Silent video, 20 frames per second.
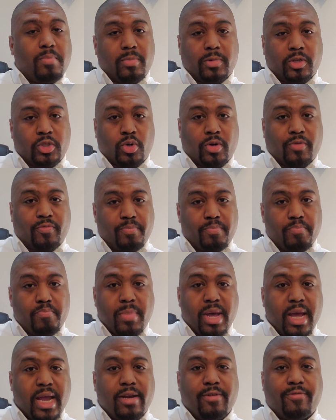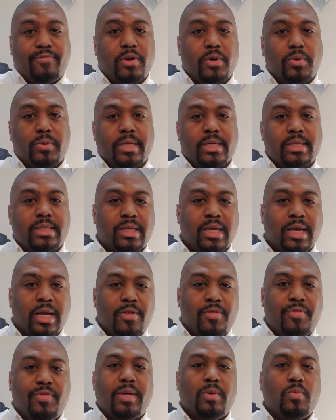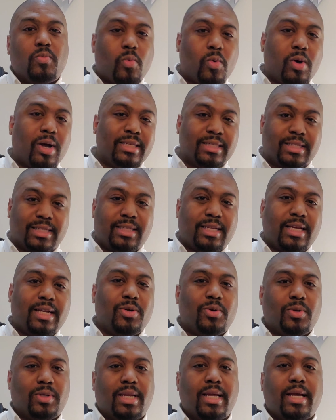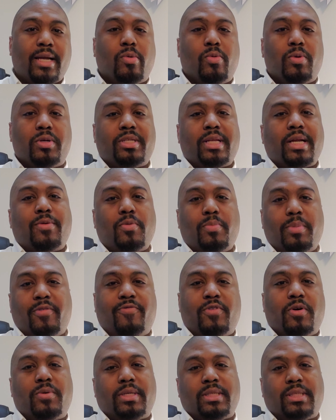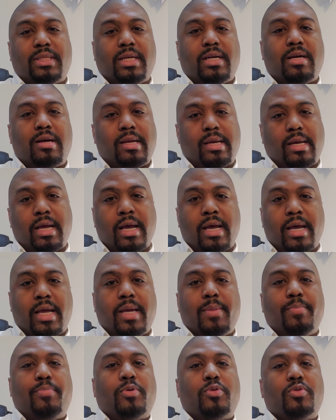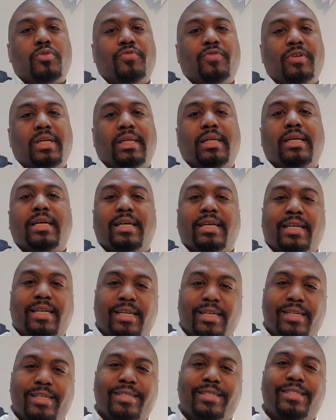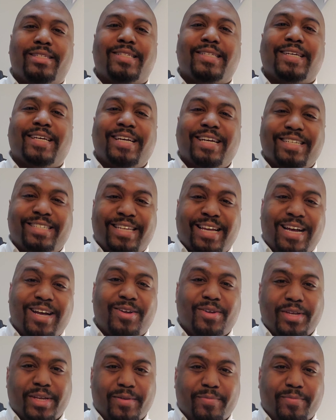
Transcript: sort of main focus, the one single language that I will be focusing on improving is Italian.